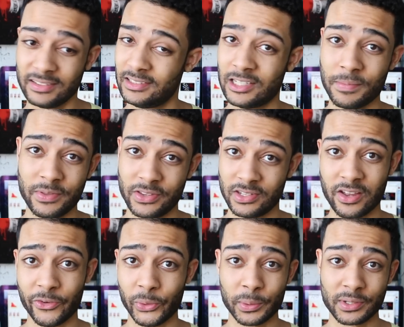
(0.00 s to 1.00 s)
some of the
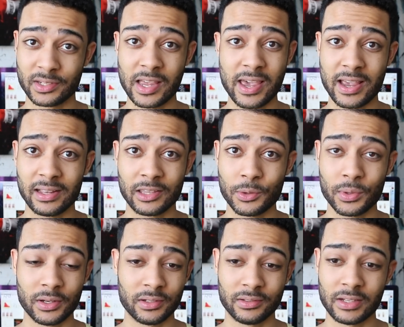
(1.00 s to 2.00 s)
stuff we were saying, there
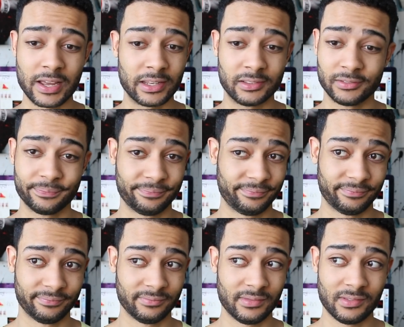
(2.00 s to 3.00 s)
were like
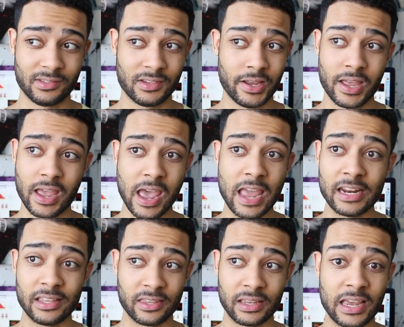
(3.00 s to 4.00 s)

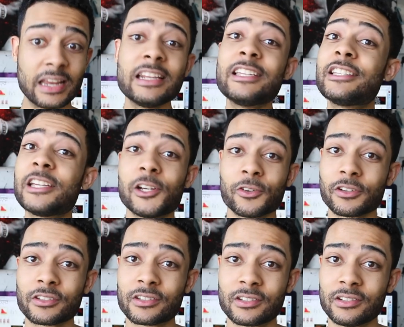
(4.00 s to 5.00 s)
anything, any
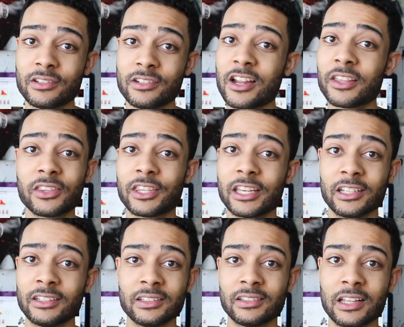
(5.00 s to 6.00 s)
secrets,
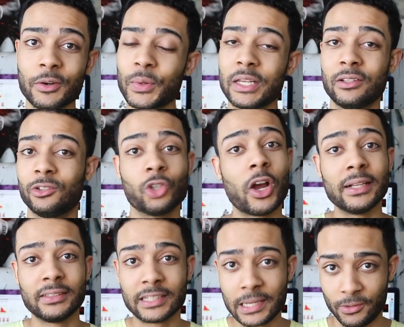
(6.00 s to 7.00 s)
nothing that we
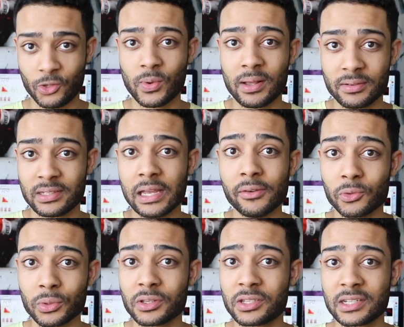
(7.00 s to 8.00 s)
tried to keep to
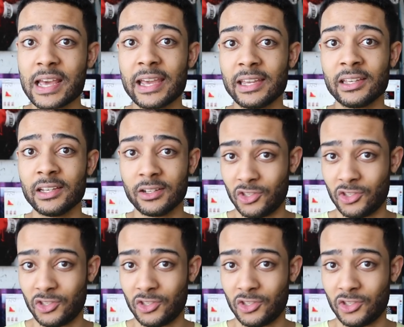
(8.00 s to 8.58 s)
ourselves would stay